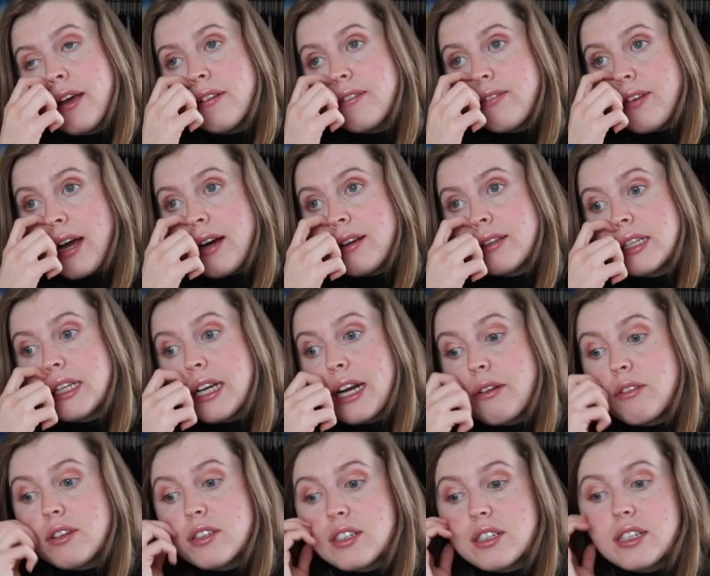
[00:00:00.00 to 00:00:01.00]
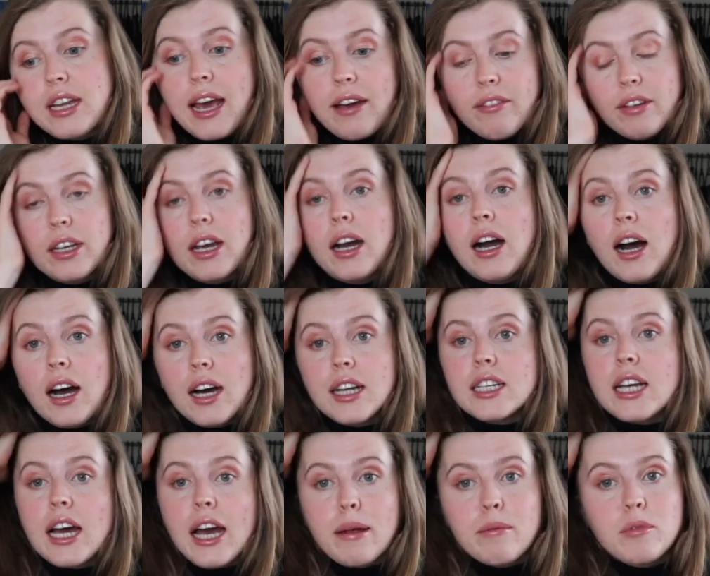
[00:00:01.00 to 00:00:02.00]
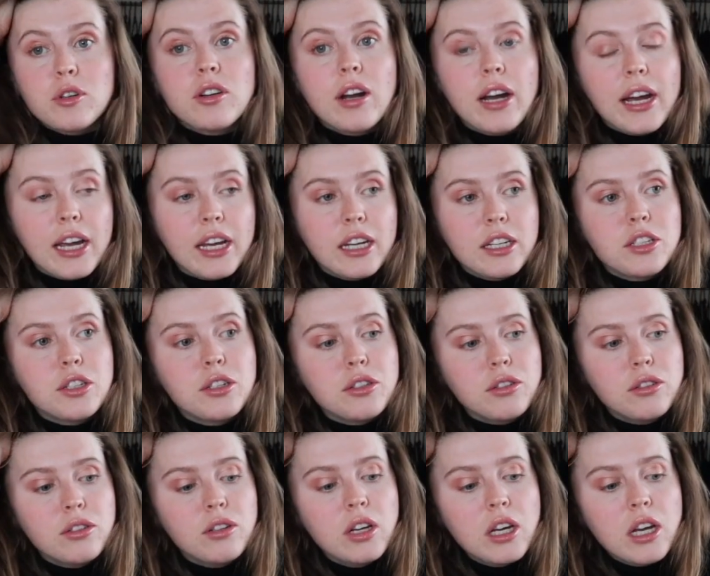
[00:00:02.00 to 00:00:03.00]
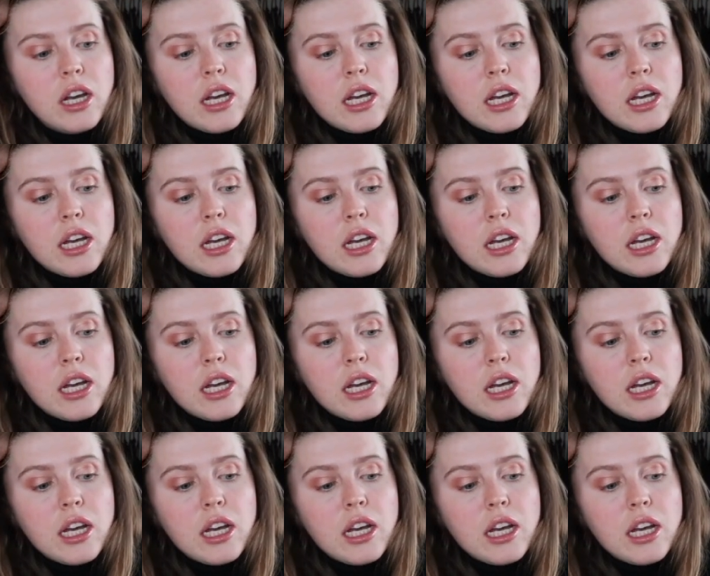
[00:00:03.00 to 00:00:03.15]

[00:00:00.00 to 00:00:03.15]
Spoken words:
found that I was just having a hard time trying to